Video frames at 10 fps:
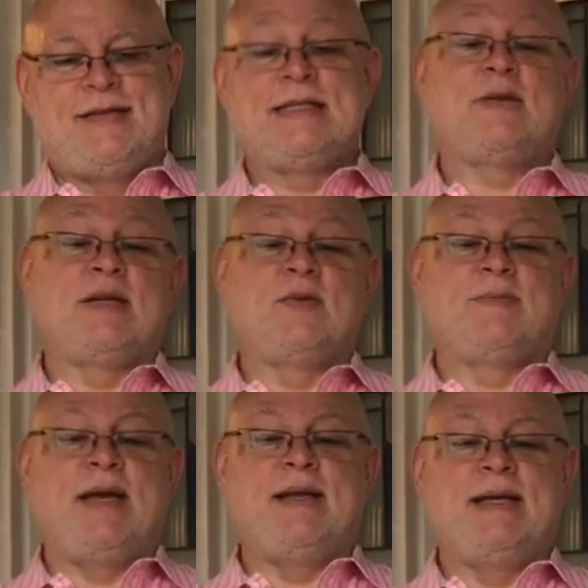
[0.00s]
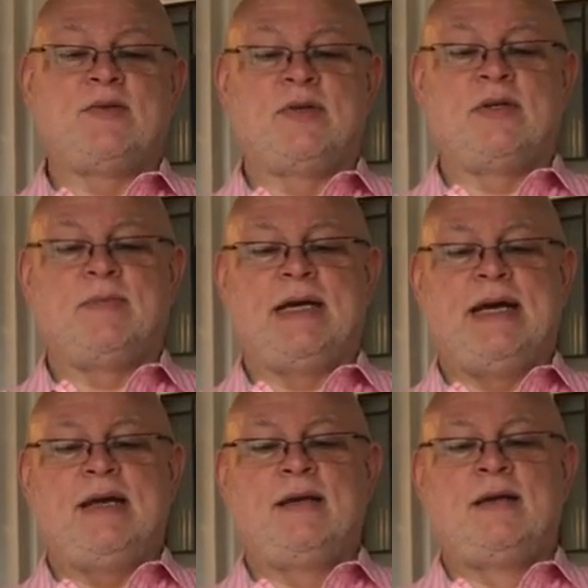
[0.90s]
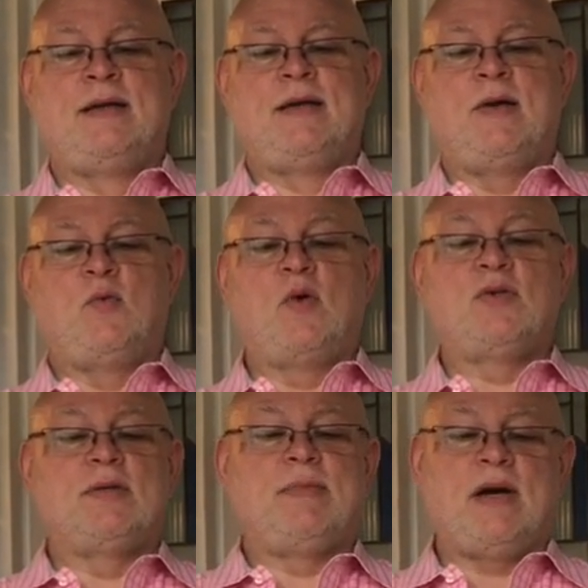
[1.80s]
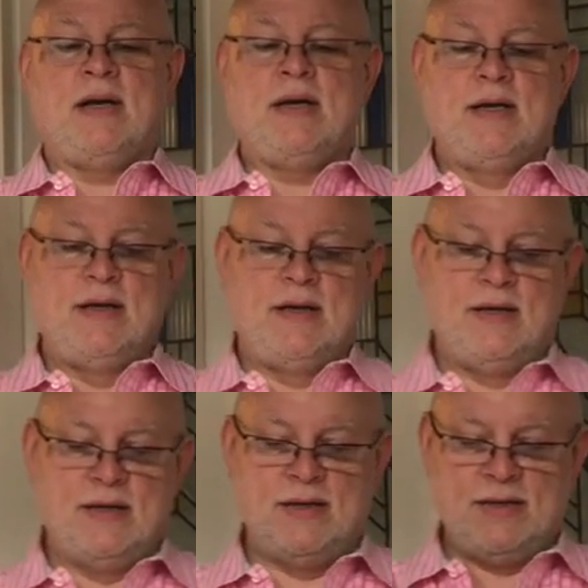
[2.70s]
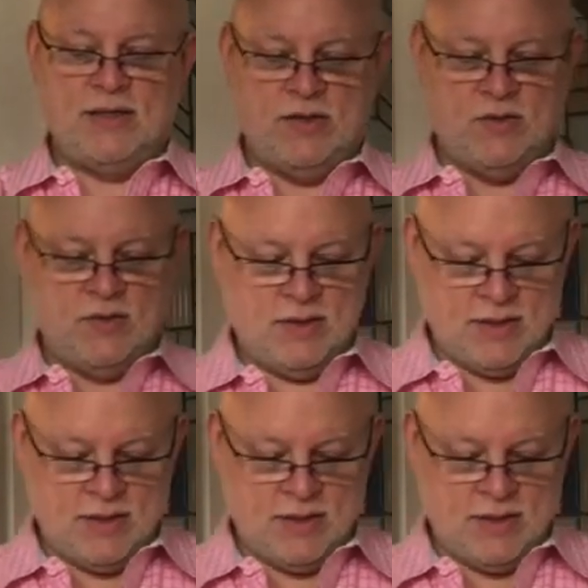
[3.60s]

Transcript: This dress was made in Israel by Rosenbach. So